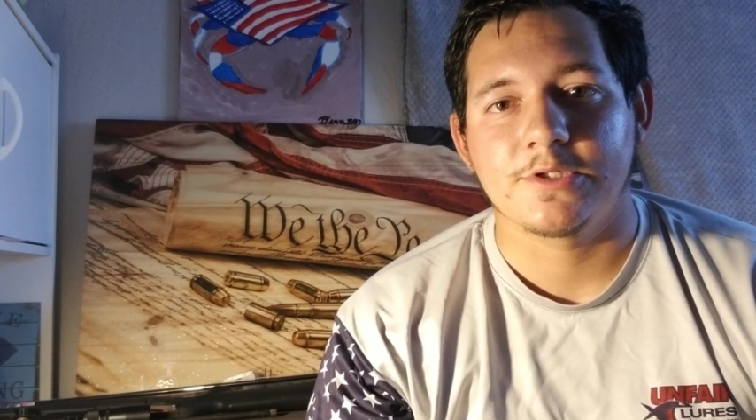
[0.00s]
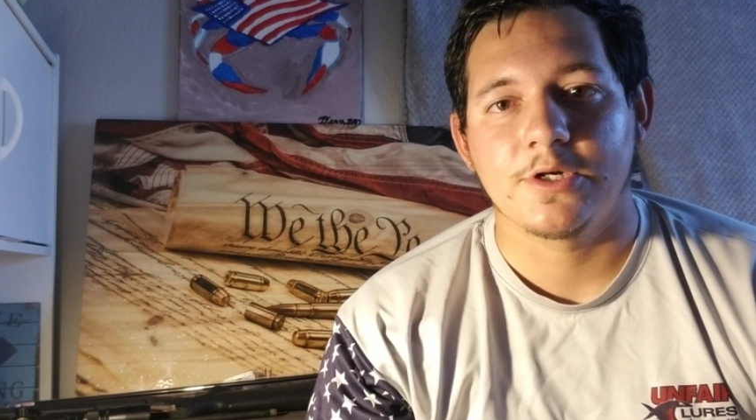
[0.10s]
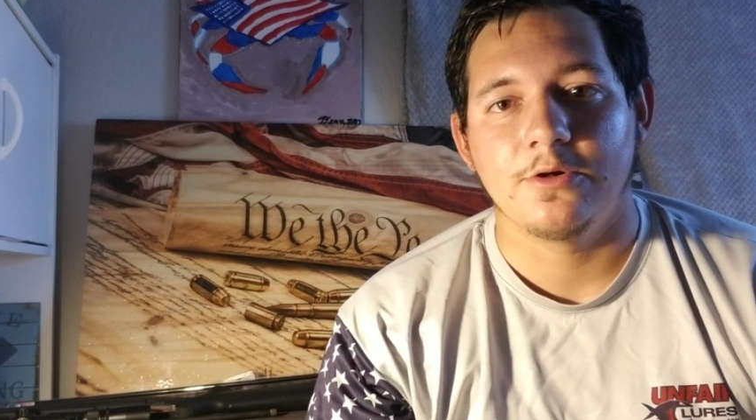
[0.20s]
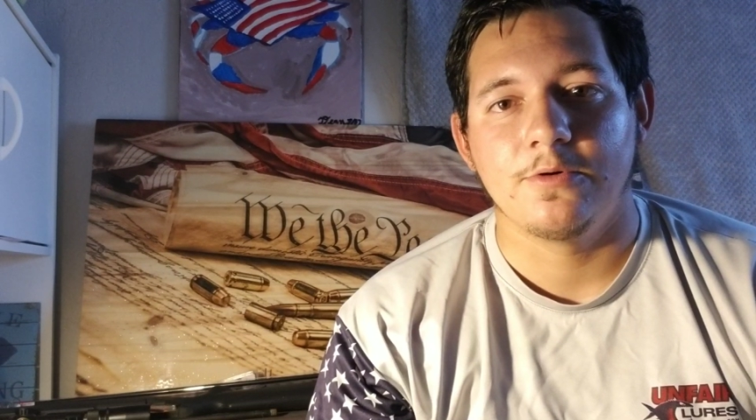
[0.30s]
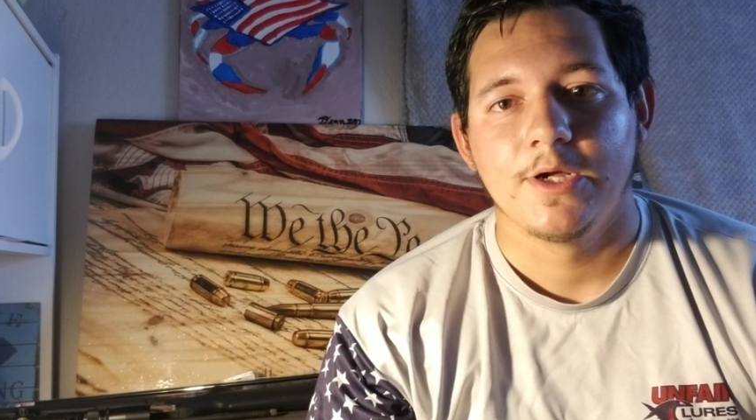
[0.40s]

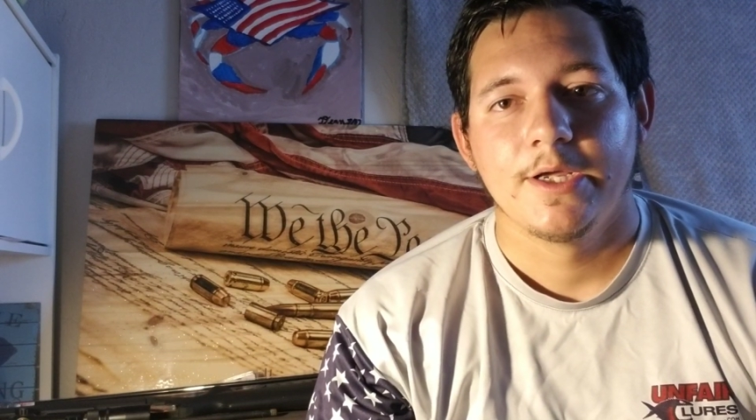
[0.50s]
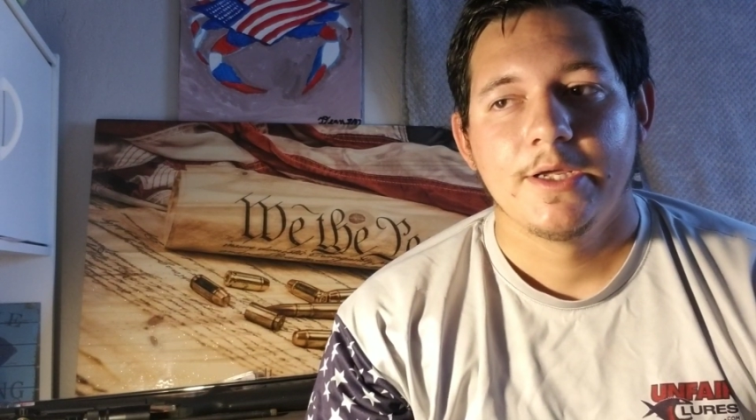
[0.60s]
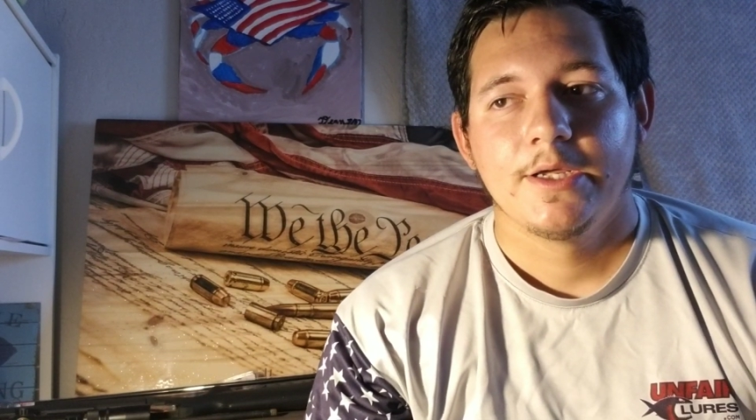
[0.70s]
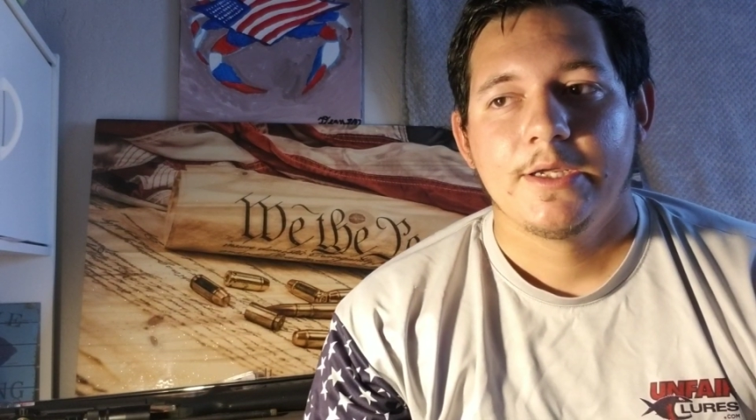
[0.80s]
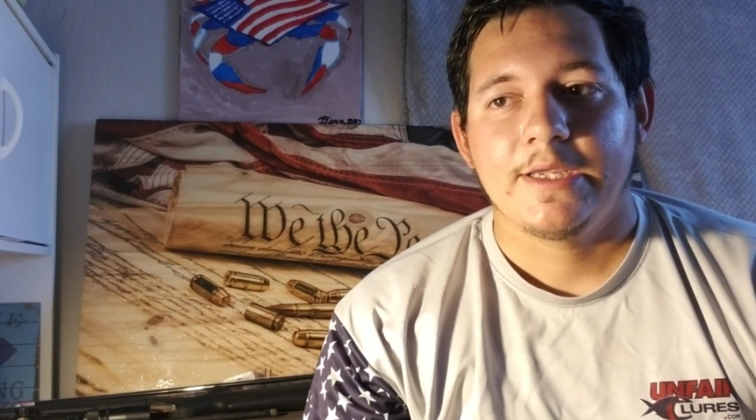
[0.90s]
So
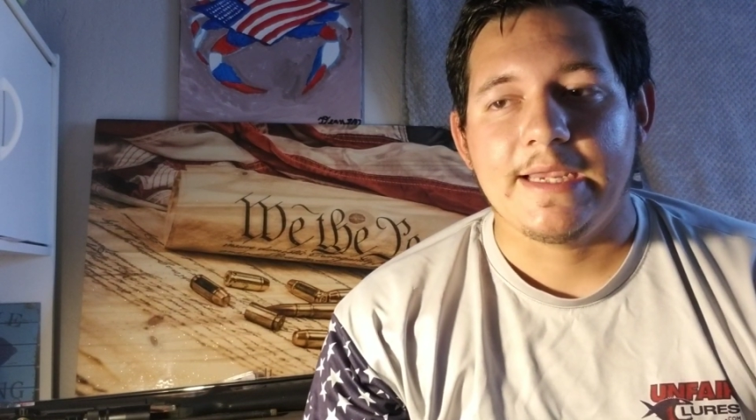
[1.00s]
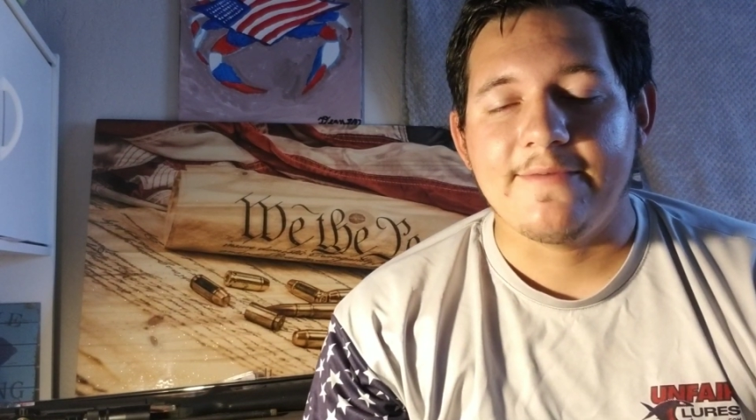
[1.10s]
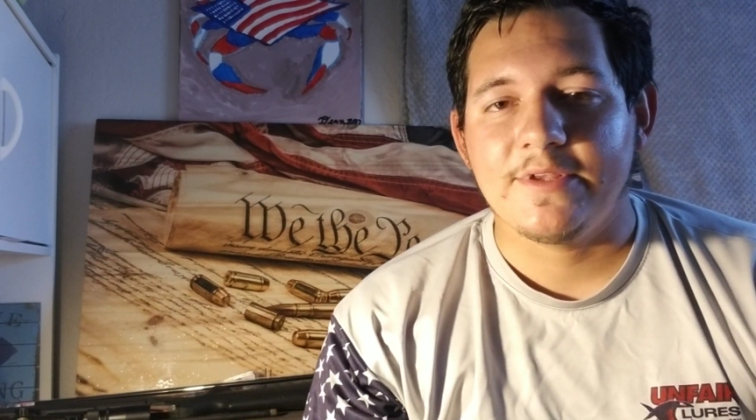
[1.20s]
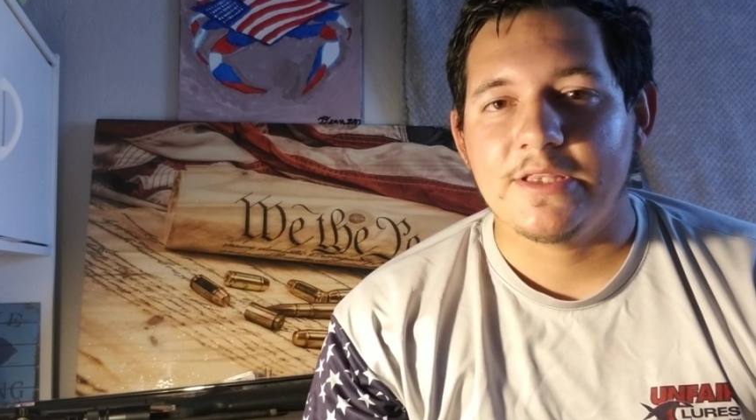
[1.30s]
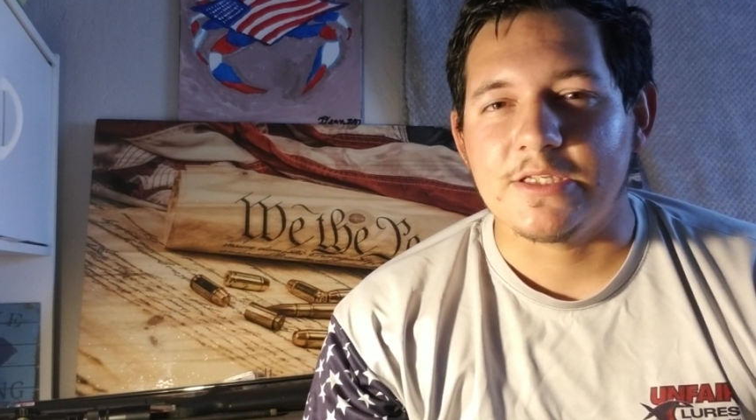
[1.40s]

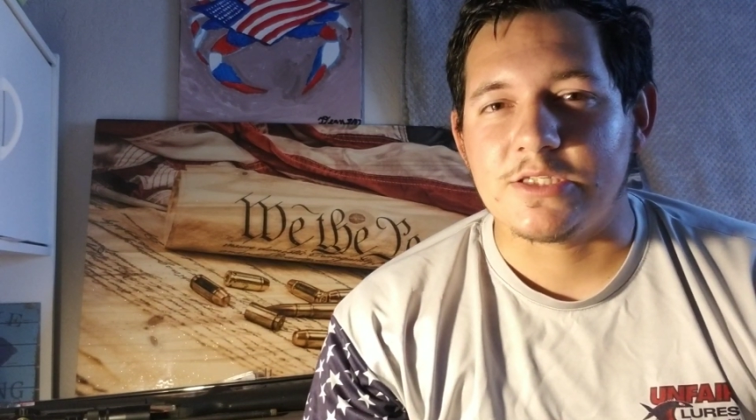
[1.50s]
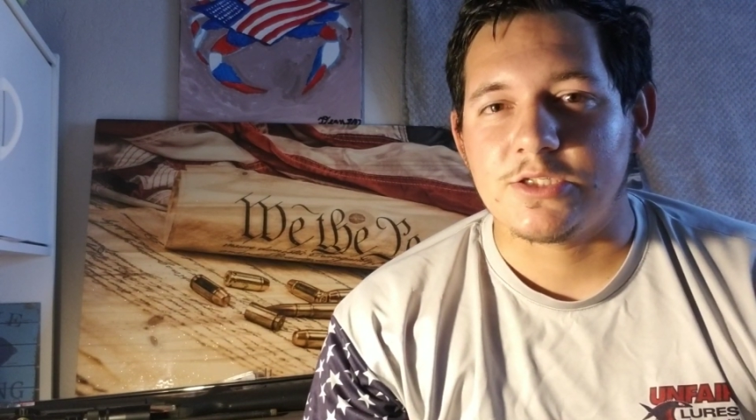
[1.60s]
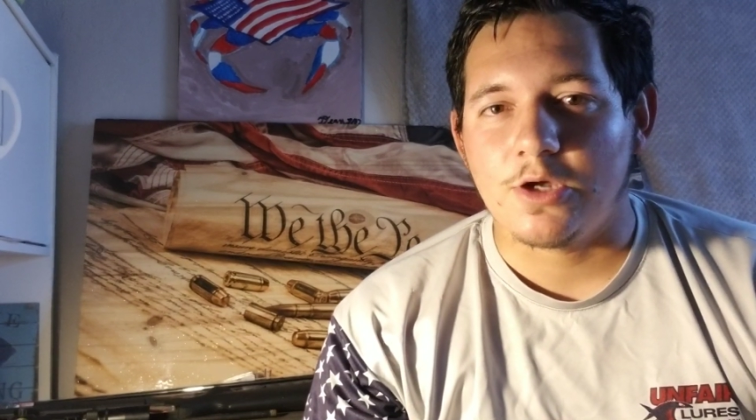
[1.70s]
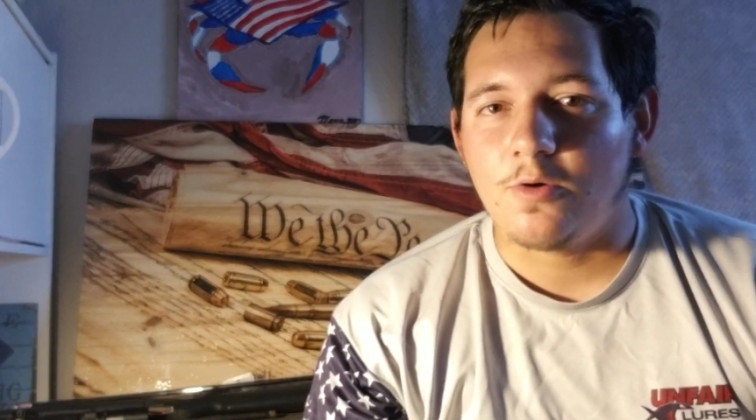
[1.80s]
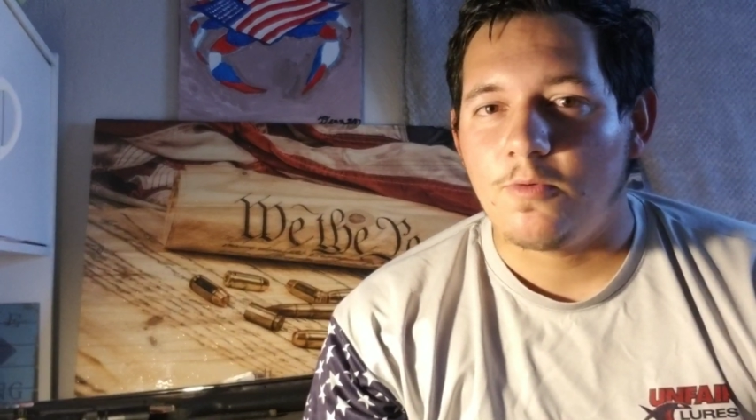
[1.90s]
even the
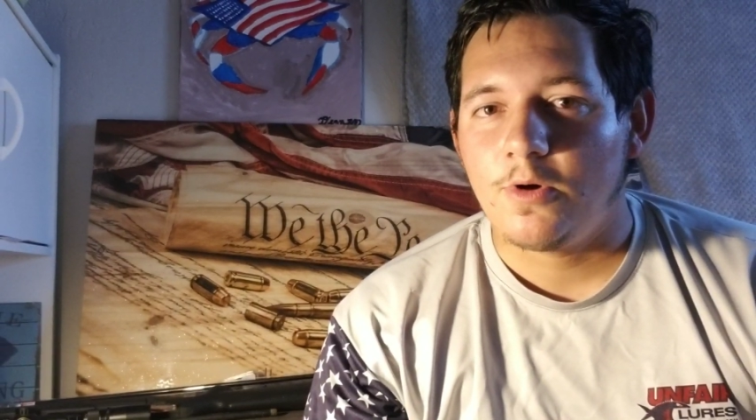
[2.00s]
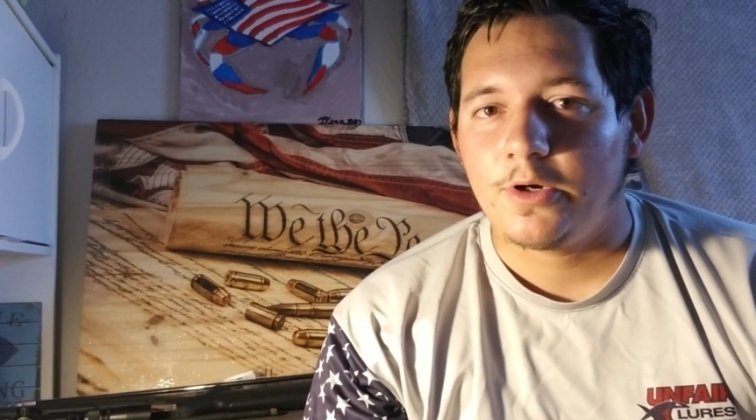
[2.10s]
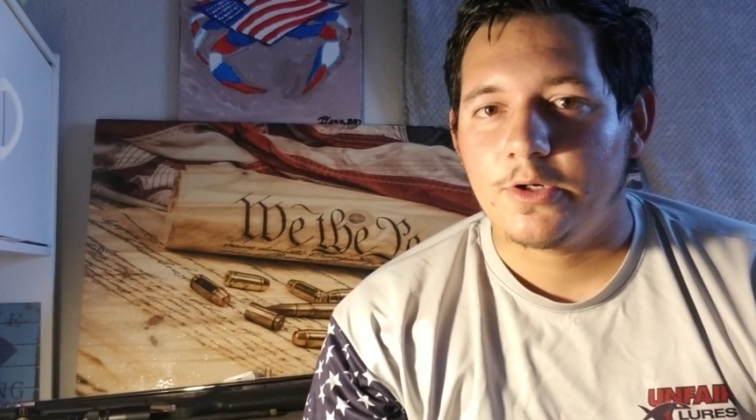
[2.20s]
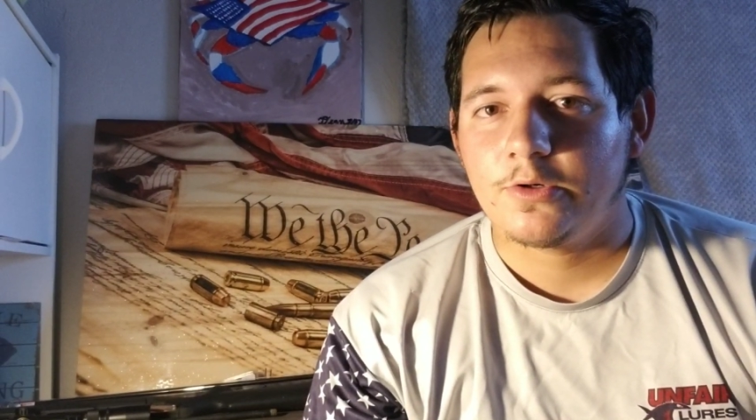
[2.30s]
saltwater